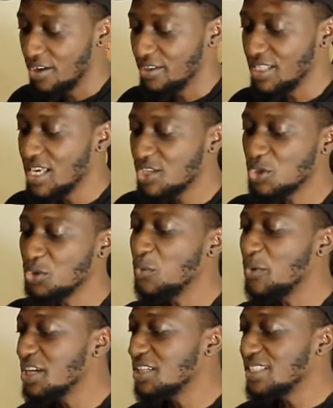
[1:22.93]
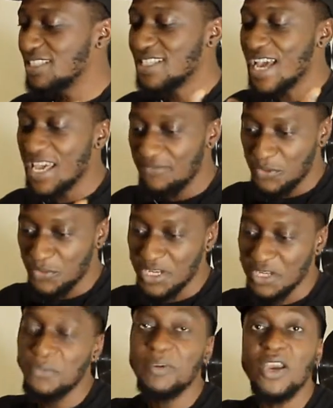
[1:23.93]
yeah so we're gonna dive and we're
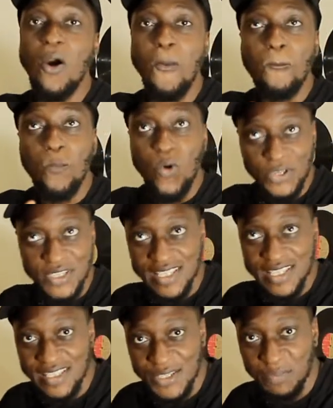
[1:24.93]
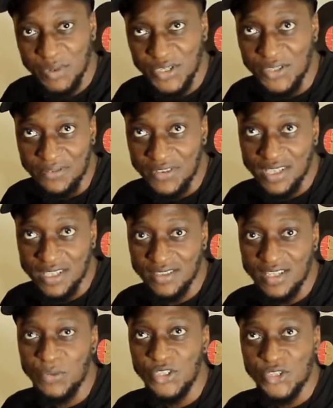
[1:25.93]
gonna be unboxing this piece of gear
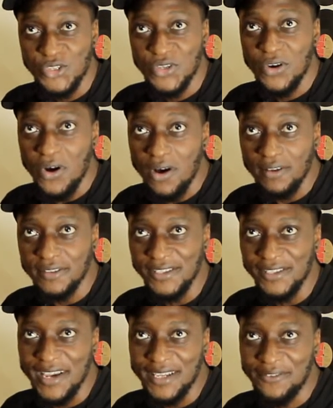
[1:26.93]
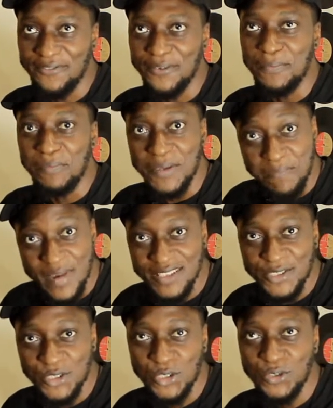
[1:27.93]
that we just got like for
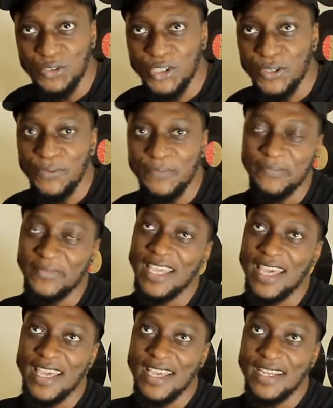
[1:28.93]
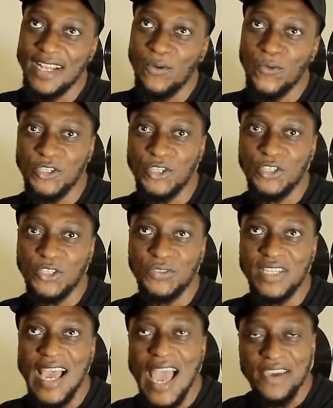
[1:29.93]
bitbender studio and i want you to
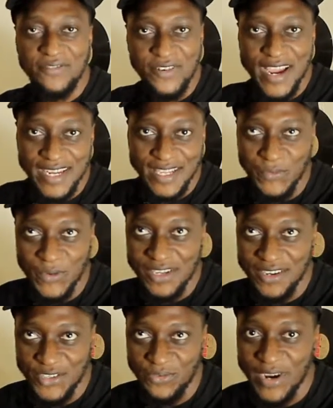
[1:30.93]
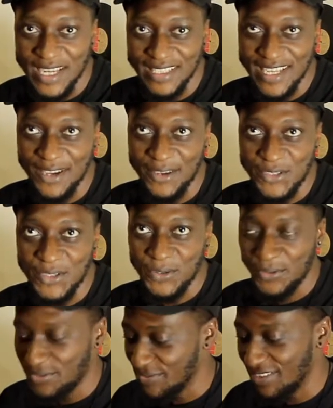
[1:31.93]
dive right in with us right now
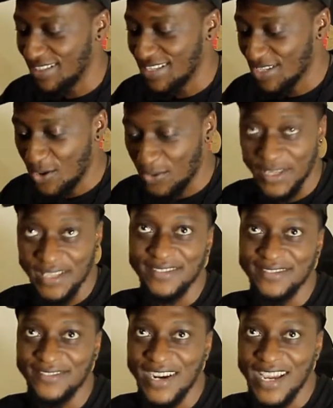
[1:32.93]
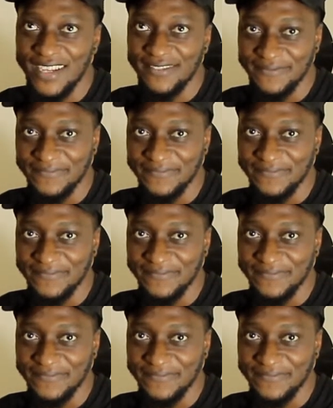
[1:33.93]
so let's go in right